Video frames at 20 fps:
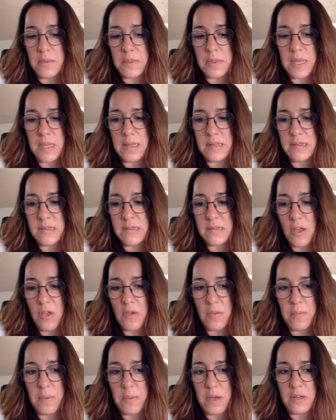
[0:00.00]
There's so
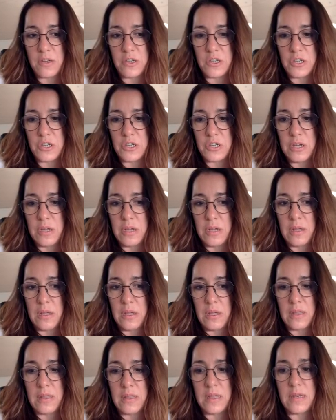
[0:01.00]
much
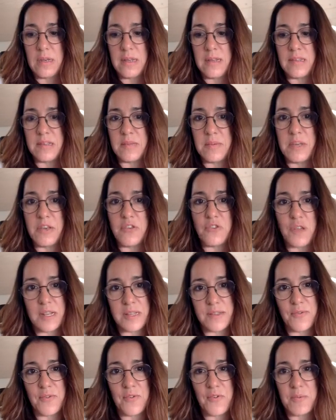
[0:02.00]
that needs to be
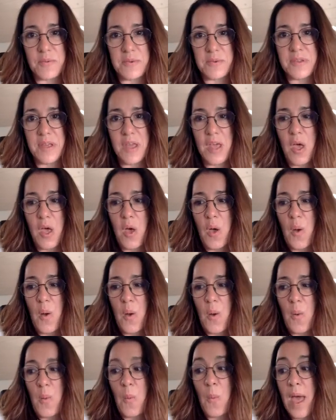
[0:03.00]
transformed.
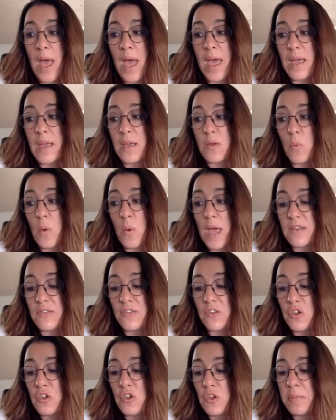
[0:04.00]
Where do
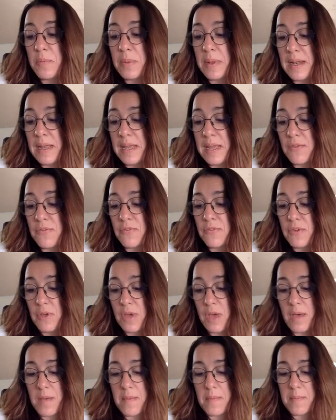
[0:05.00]
you believe,
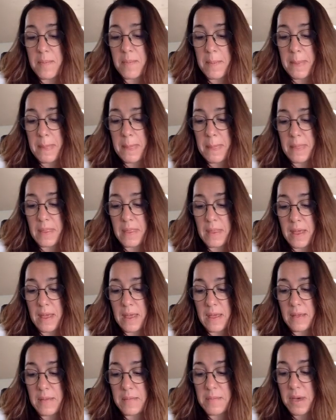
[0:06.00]

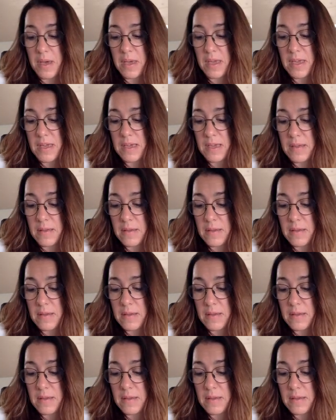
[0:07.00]
Mike,